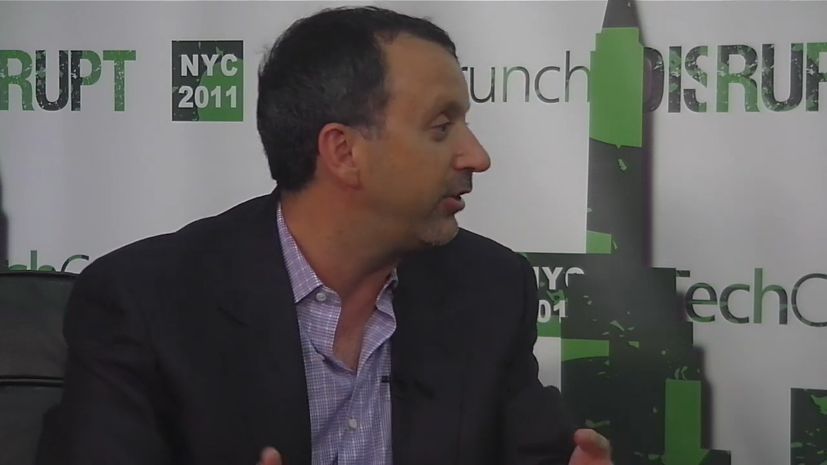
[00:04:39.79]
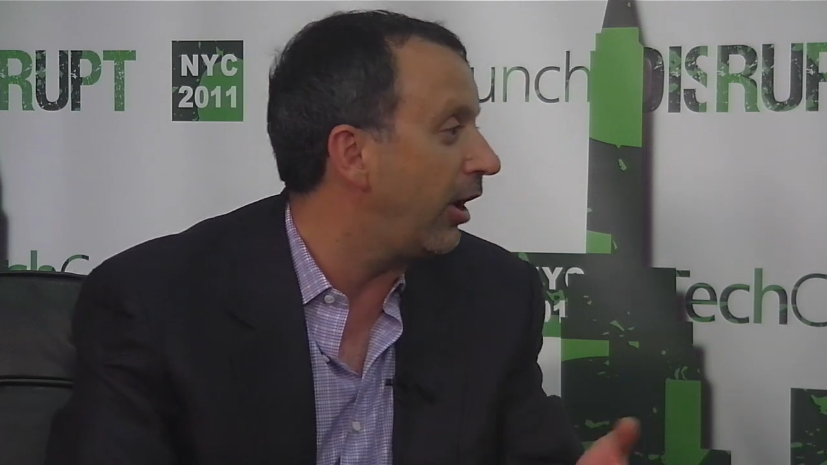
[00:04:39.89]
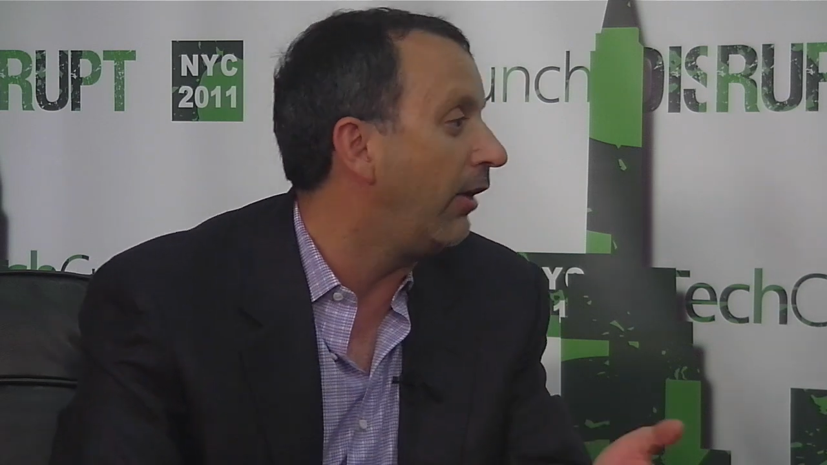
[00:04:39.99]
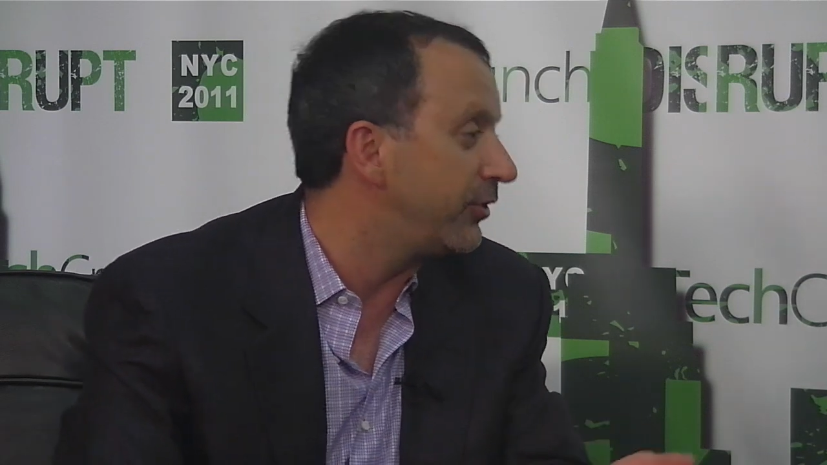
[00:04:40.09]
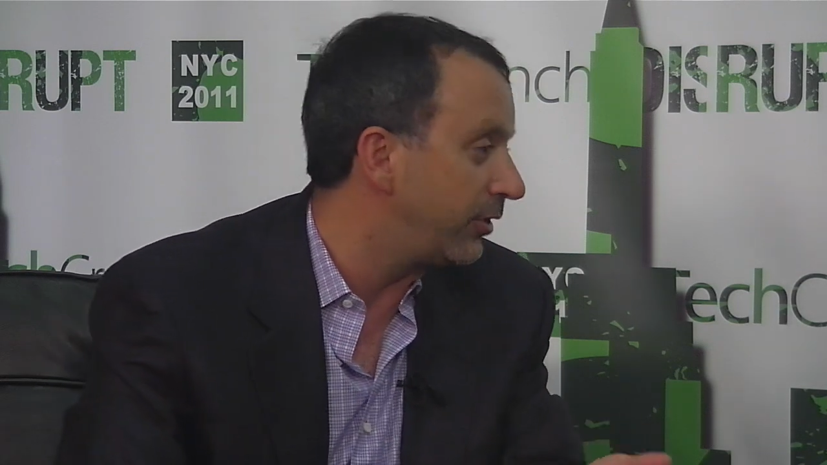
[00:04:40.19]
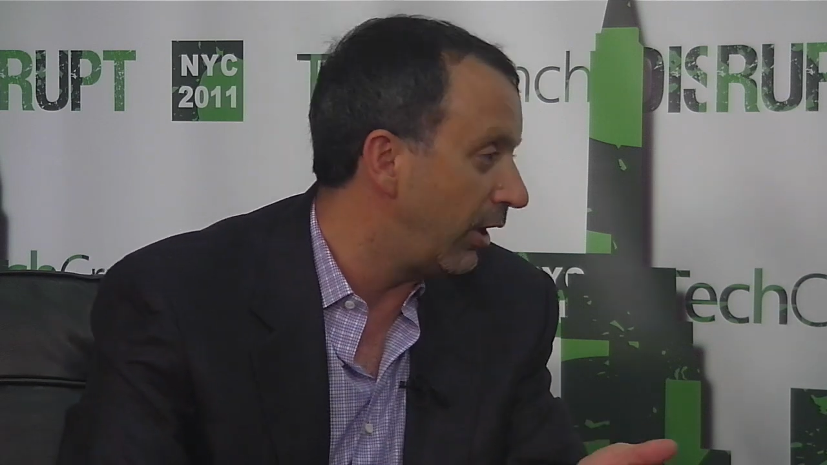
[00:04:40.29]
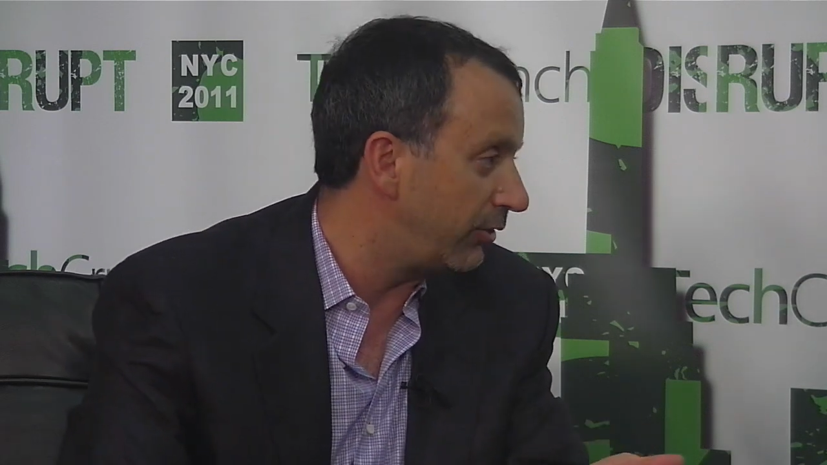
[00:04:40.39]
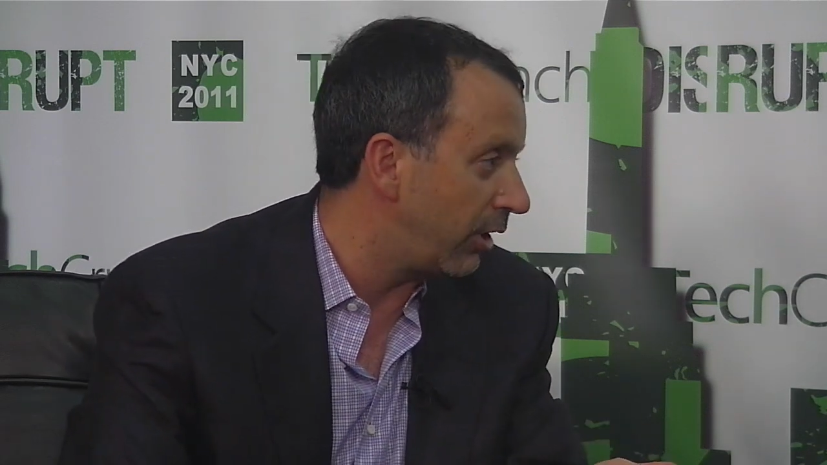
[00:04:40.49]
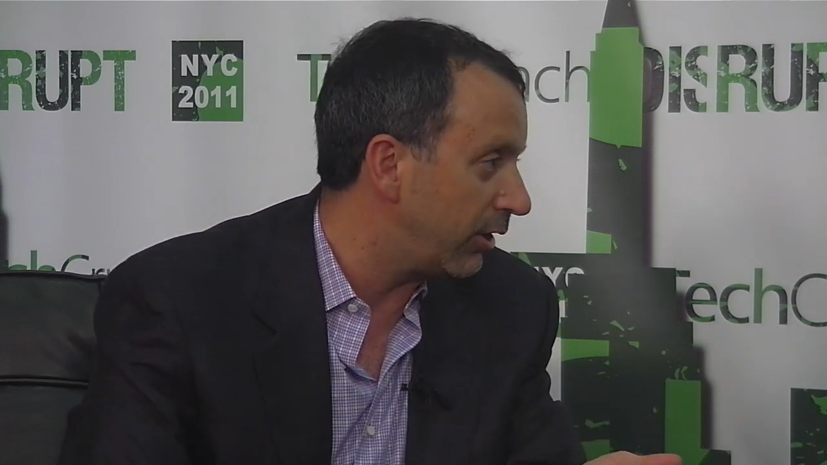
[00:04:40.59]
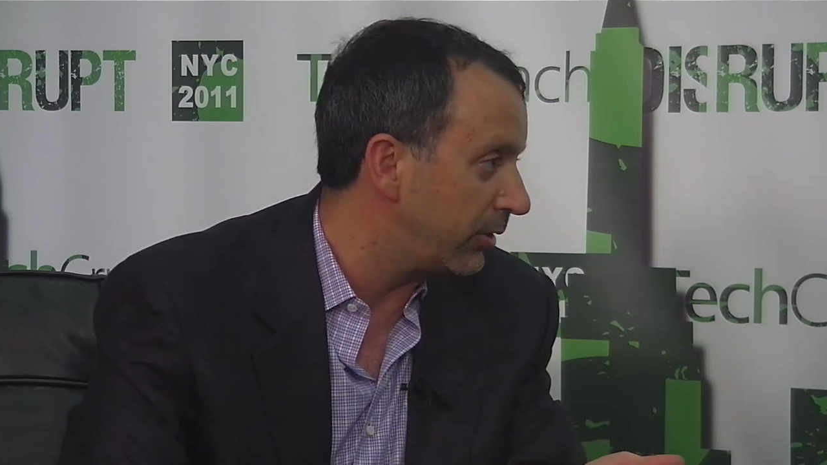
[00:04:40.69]
Obviously, not
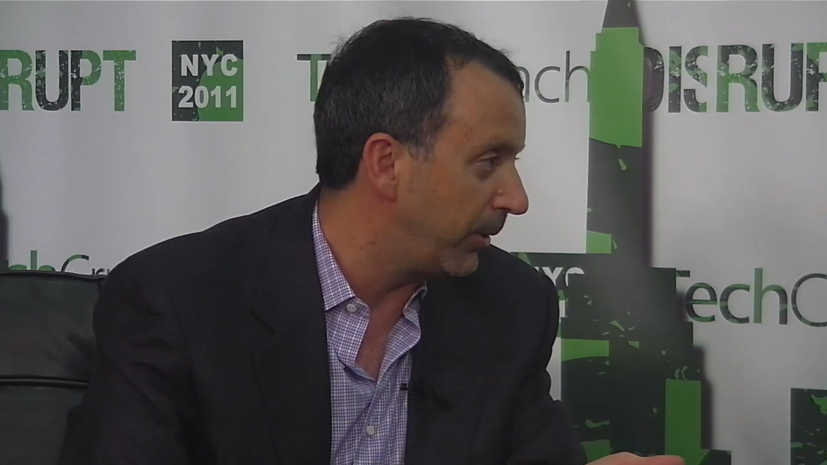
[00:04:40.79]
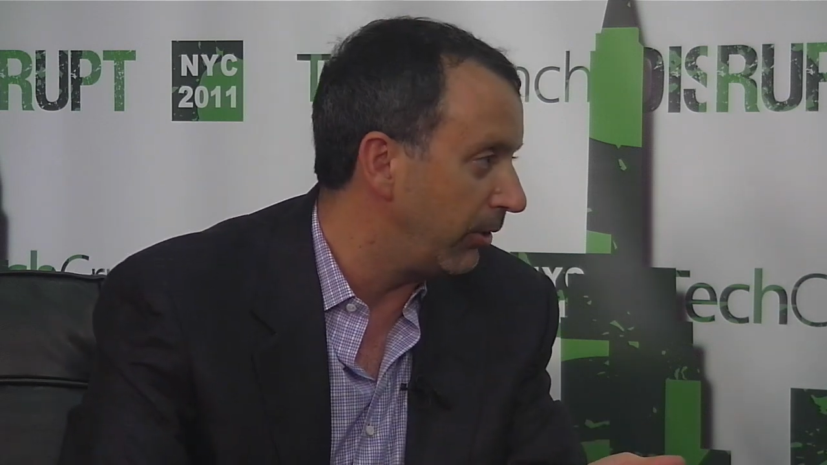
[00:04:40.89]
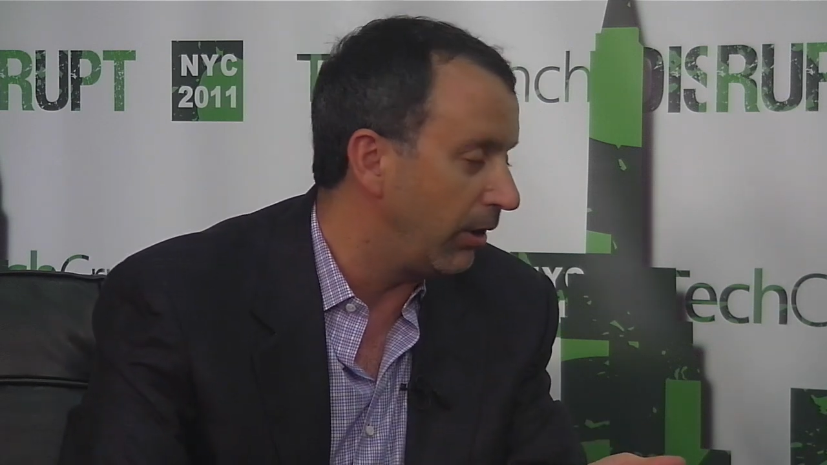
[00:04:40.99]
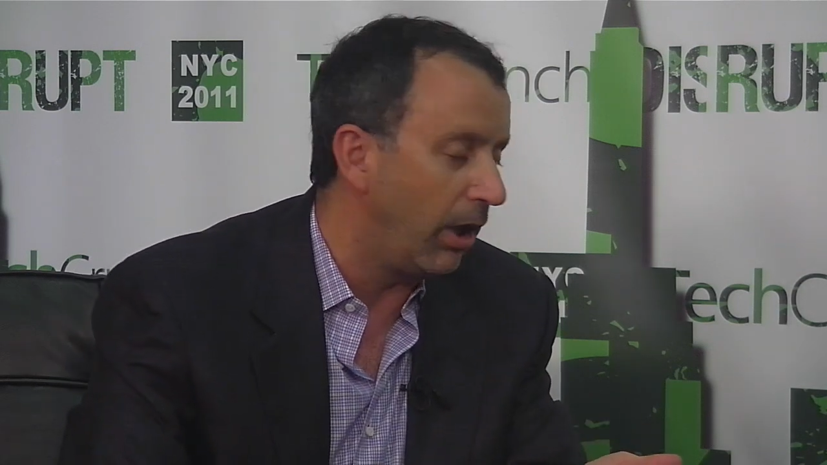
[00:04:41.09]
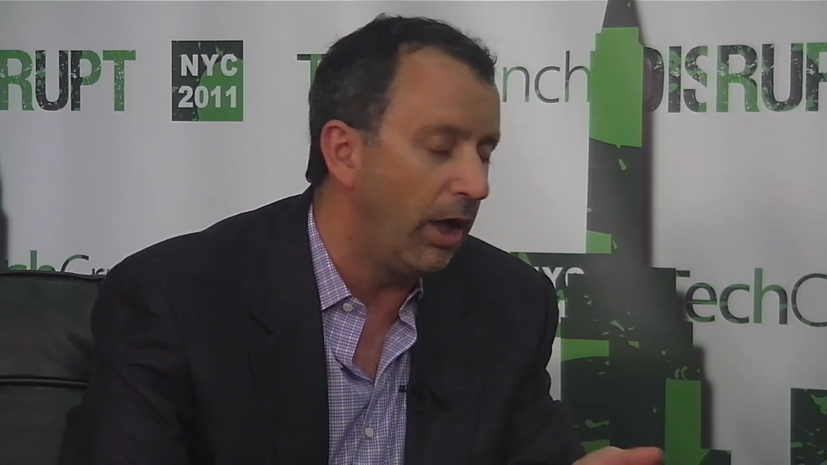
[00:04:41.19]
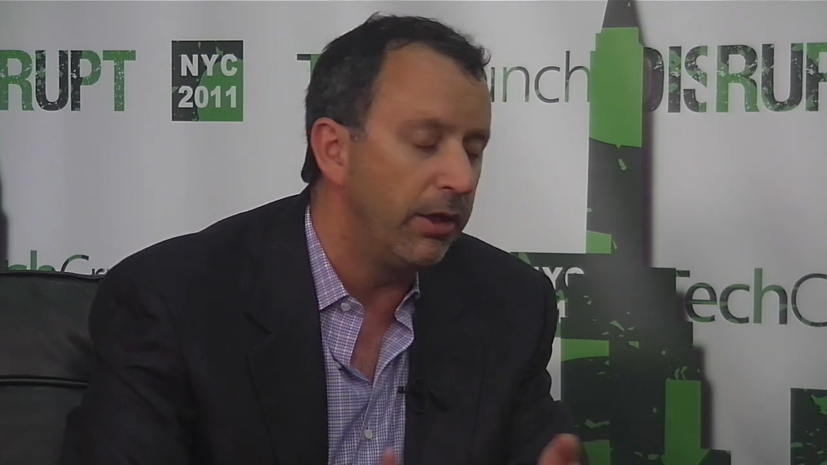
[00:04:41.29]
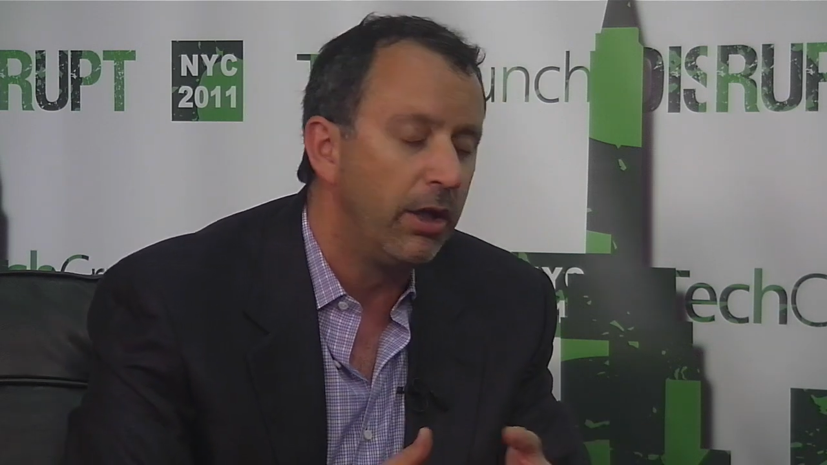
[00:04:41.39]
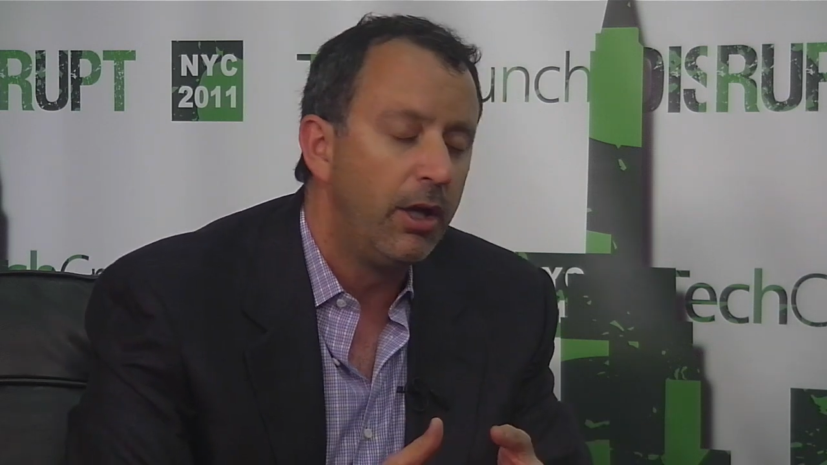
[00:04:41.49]
talked about a lot.